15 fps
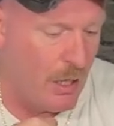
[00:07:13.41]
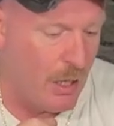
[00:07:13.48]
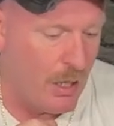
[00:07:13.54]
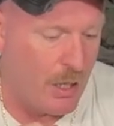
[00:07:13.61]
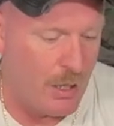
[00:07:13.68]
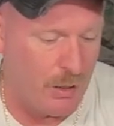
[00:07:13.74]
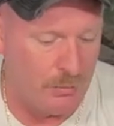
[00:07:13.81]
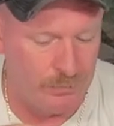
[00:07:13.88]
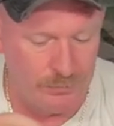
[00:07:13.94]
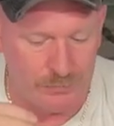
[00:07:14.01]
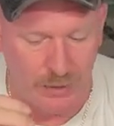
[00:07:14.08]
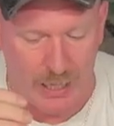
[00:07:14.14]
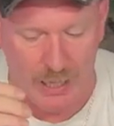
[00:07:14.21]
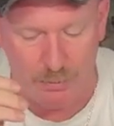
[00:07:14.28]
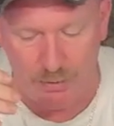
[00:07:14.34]

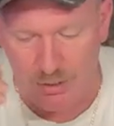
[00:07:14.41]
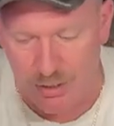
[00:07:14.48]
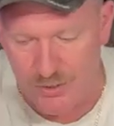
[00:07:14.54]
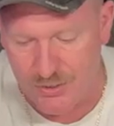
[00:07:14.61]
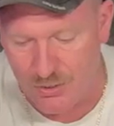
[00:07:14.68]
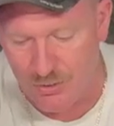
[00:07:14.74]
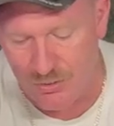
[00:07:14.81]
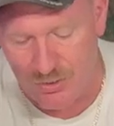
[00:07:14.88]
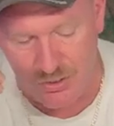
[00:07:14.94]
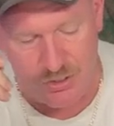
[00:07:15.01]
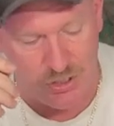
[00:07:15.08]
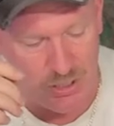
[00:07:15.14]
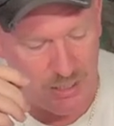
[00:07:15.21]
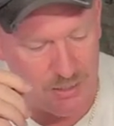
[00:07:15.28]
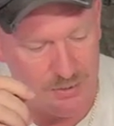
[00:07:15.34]
I would also
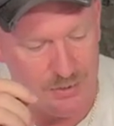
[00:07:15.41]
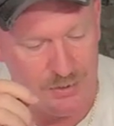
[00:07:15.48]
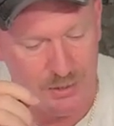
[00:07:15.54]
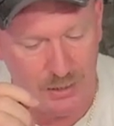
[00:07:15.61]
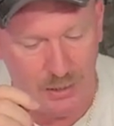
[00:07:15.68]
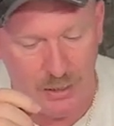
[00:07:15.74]
suggest,